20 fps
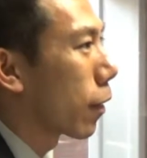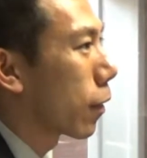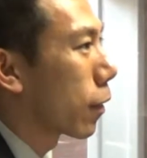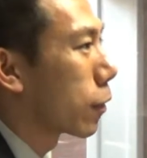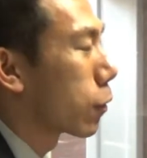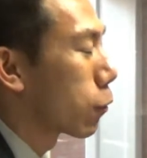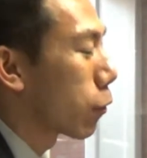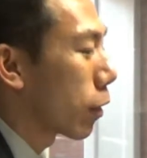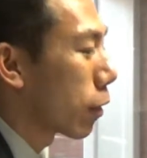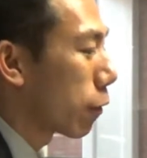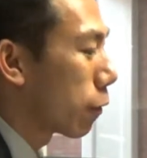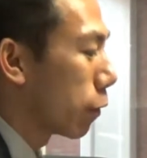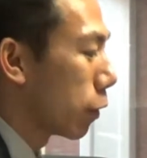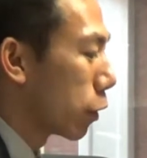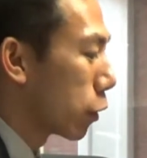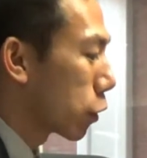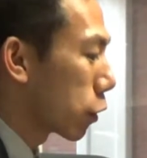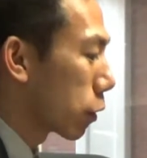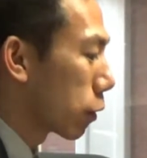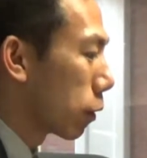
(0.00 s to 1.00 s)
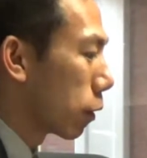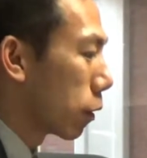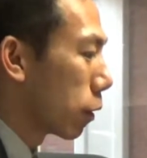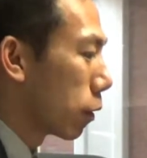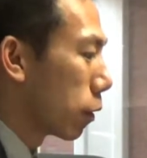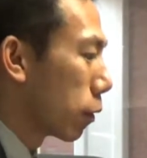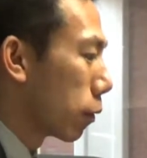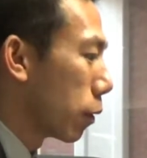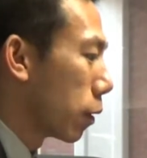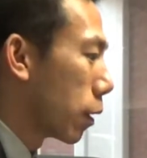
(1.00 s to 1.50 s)
Like trying to finish
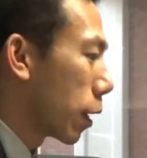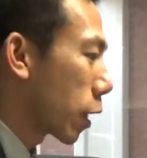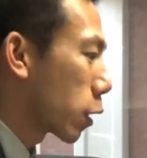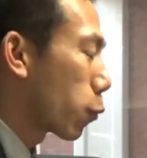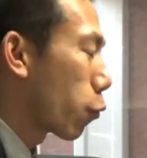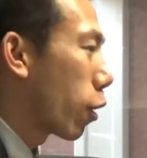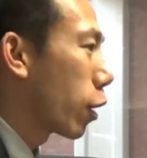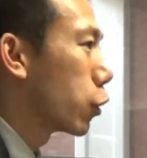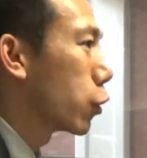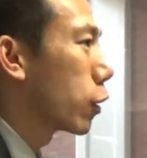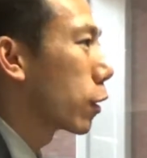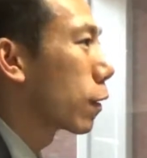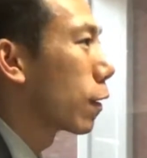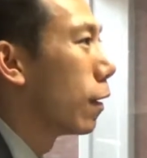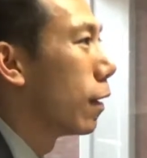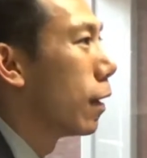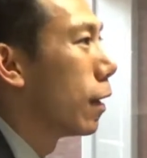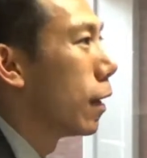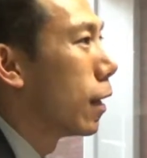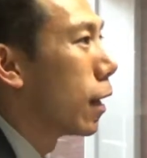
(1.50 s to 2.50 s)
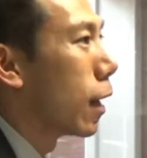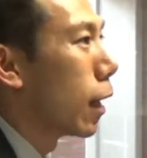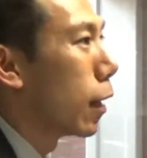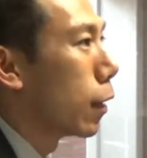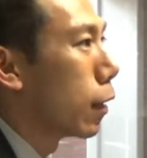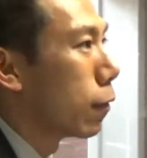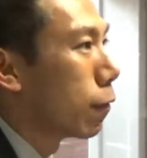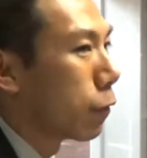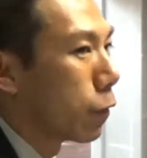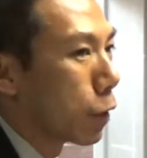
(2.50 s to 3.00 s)
the next project, and
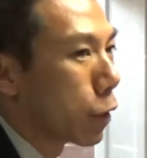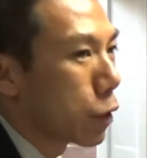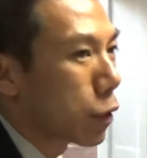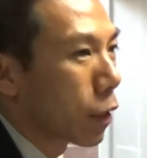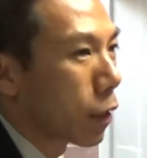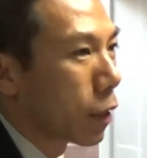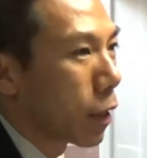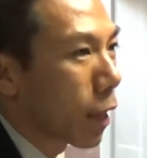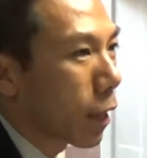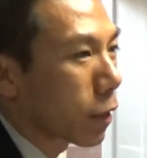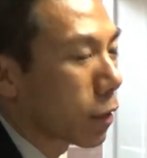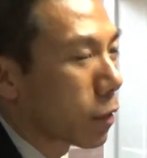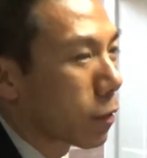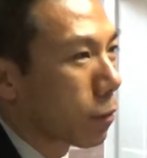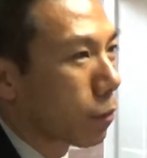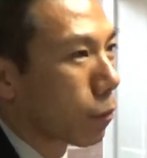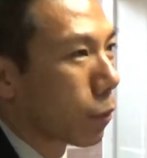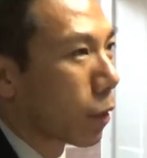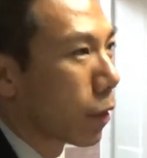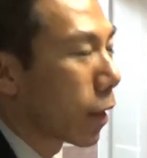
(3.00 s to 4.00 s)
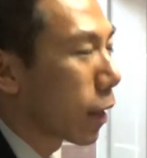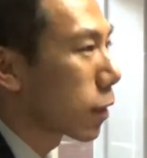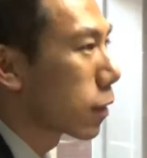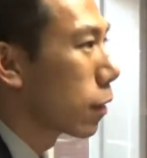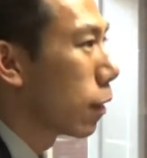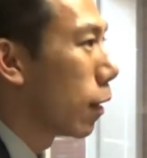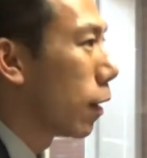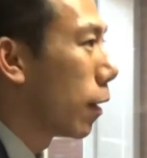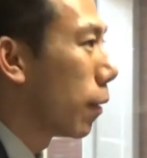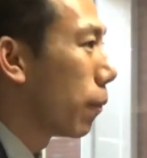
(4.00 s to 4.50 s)
then finish the next
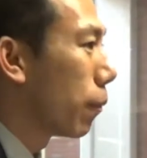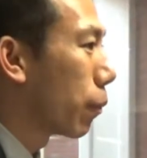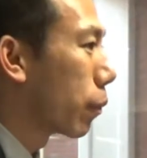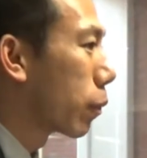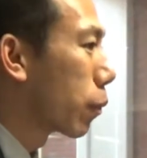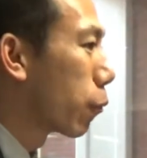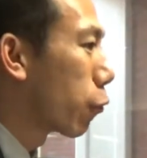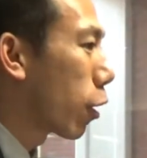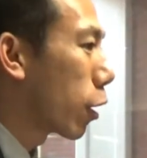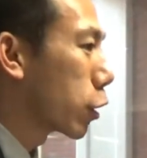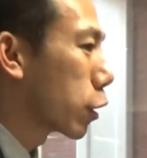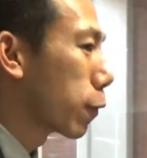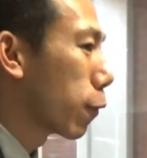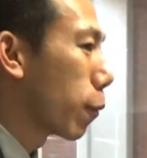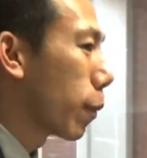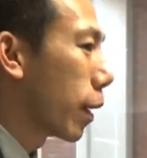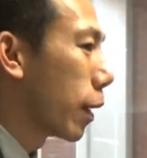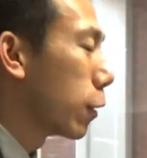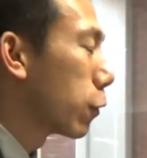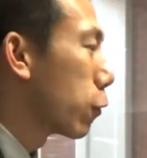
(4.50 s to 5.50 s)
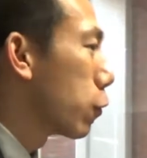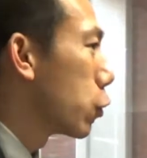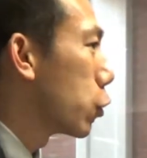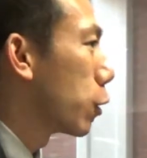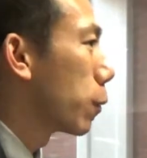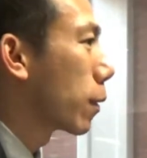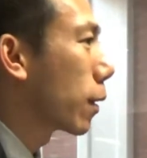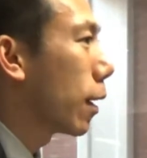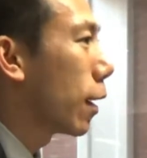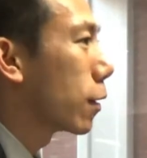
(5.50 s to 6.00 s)
project for my
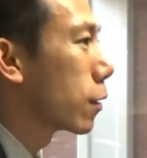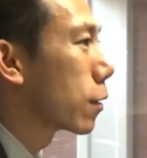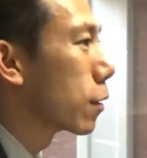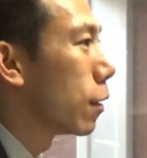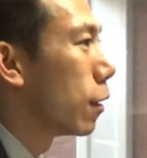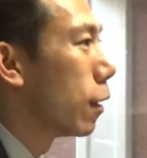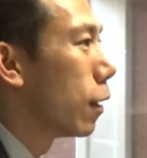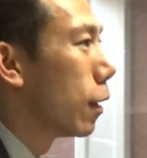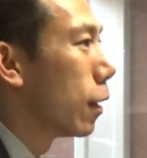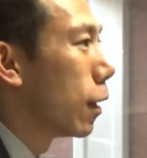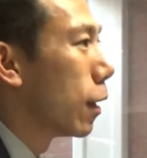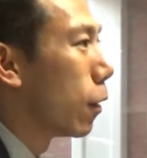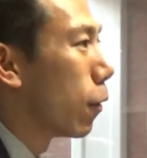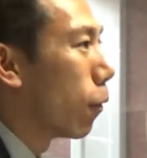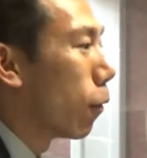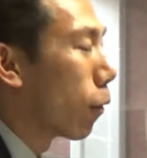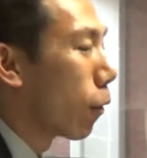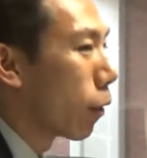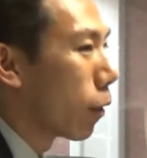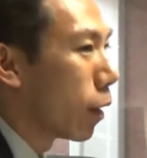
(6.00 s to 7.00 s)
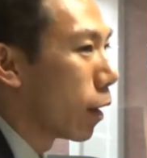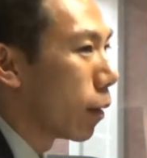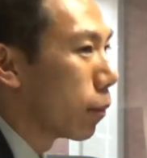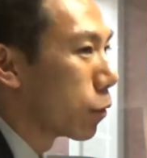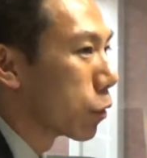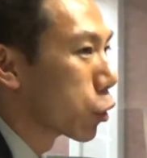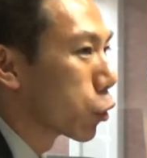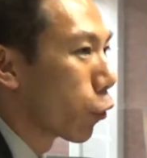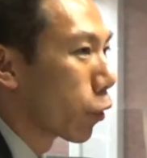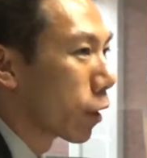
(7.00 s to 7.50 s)
internship class, or
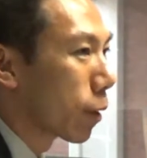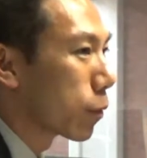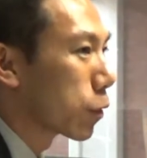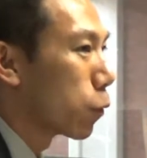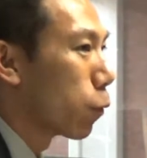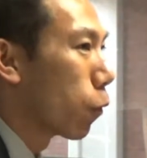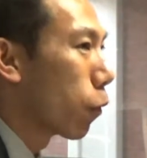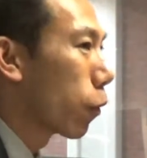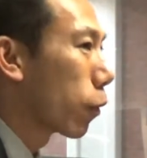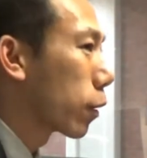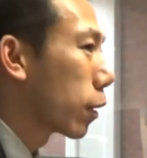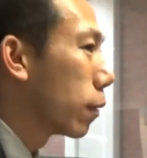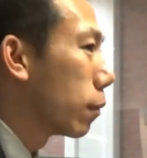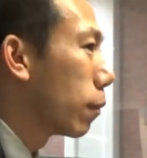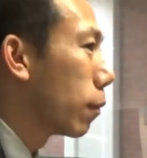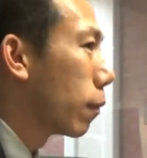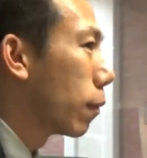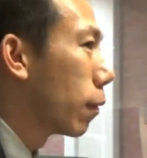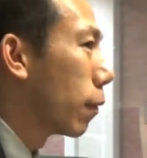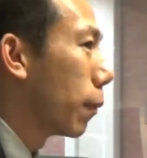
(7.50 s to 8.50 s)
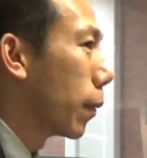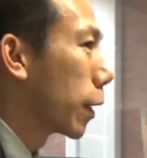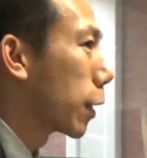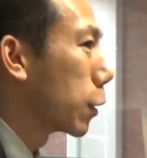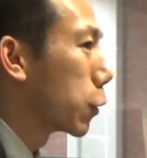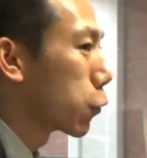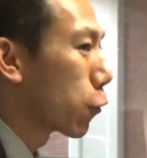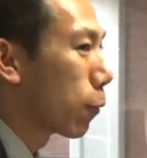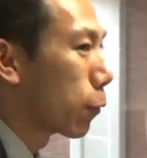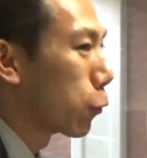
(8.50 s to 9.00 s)
showing up to work and
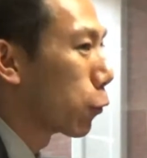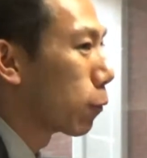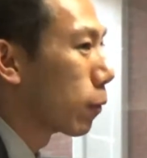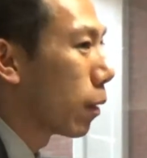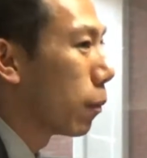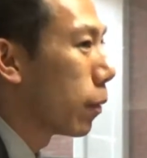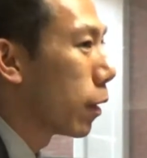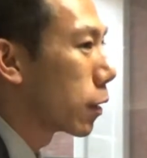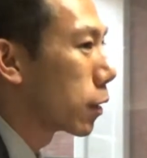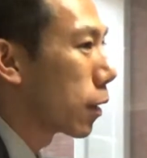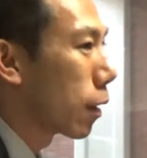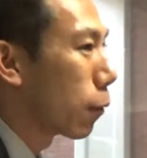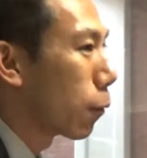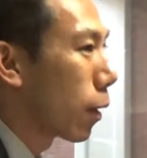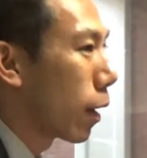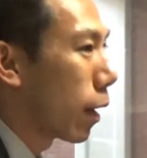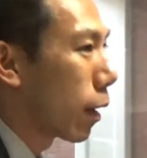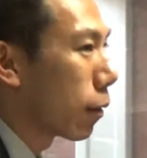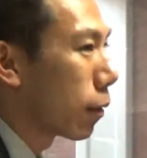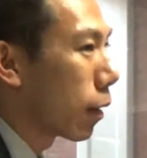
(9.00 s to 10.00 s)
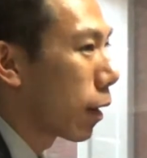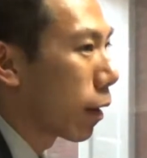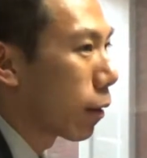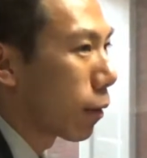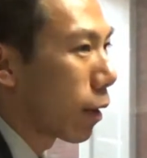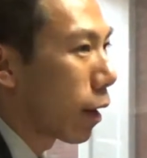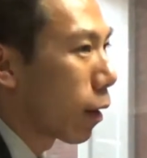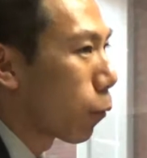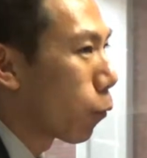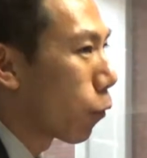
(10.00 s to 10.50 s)
making sure I'm doing my best
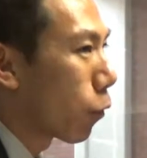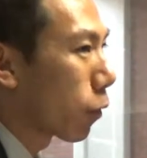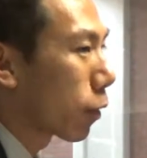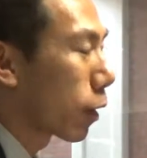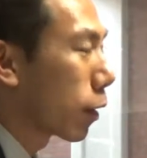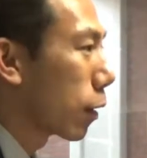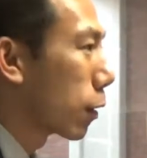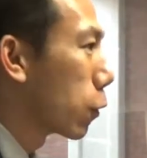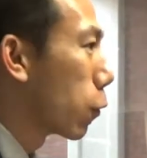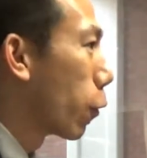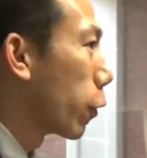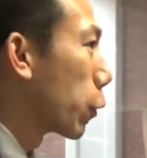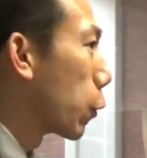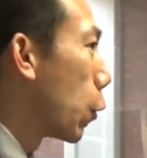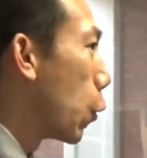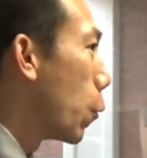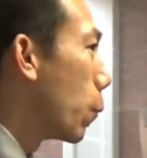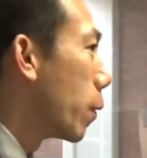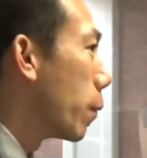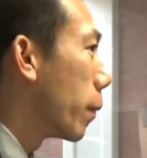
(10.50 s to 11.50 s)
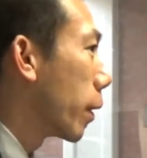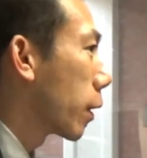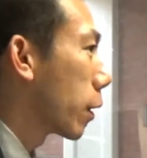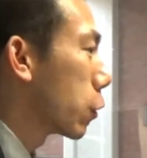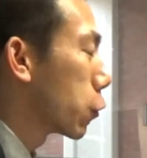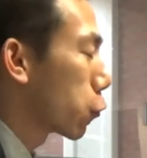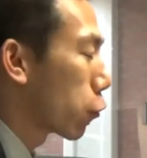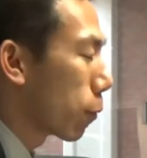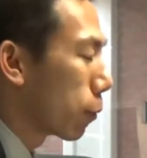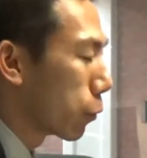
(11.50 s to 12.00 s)
at work, and then going home and making
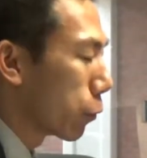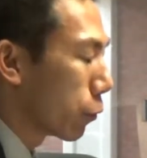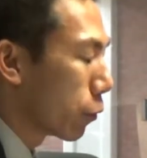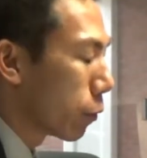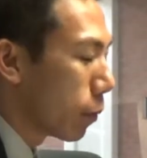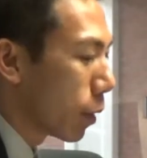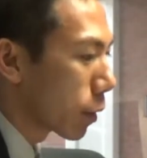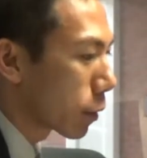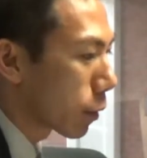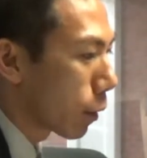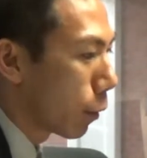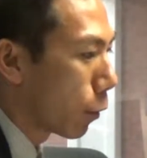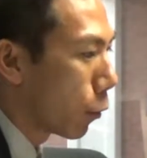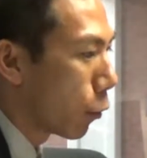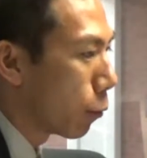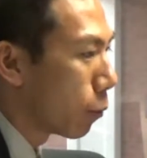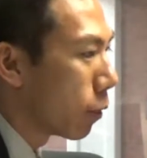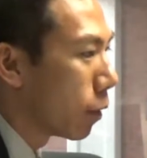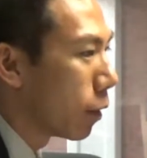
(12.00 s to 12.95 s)
sure I'm doing the best at home.